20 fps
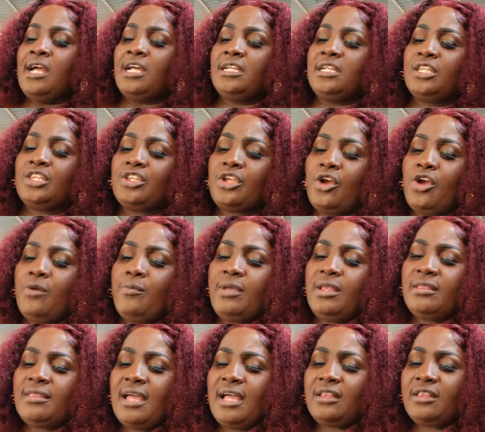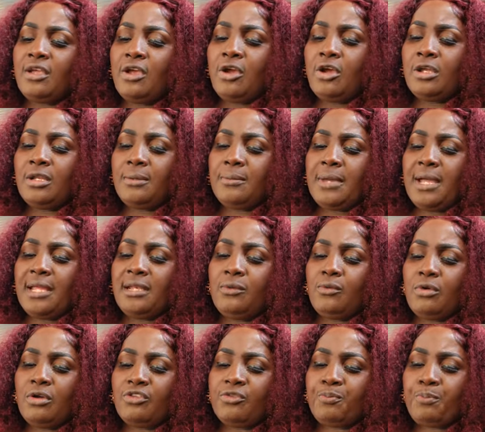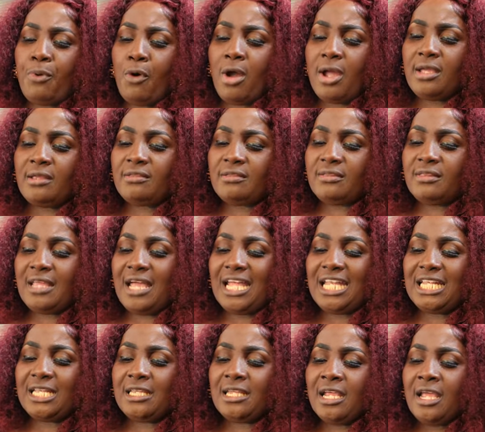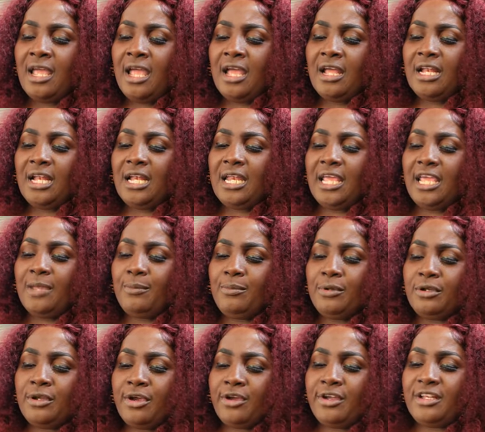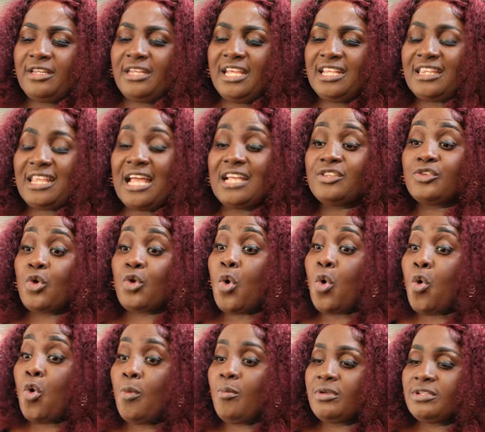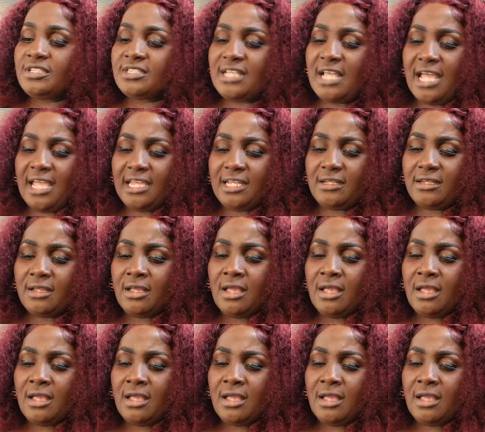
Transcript: determined that Ernman was poisoned and labeled her death as homicide.